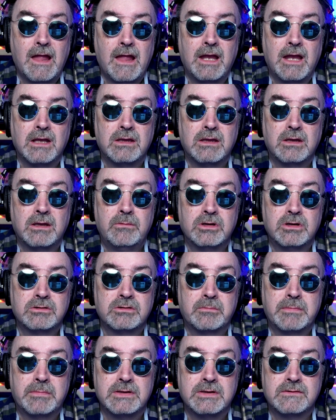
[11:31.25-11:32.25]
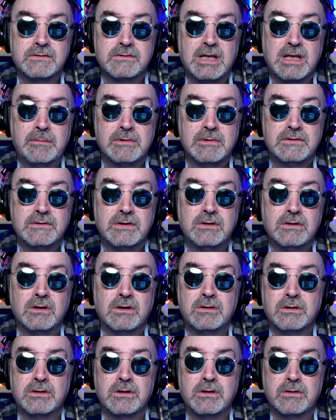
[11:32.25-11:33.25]
And the music business came in and said,
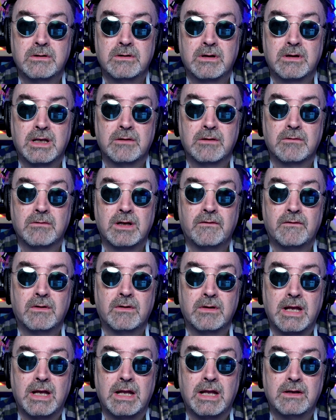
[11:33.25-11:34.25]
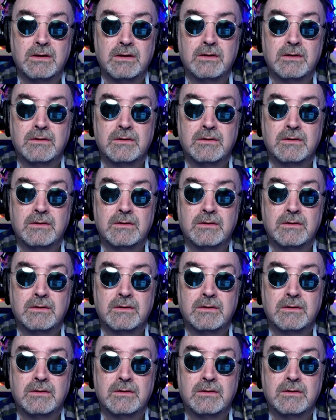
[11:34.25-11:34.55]
no, no, no, you can get rid of all that.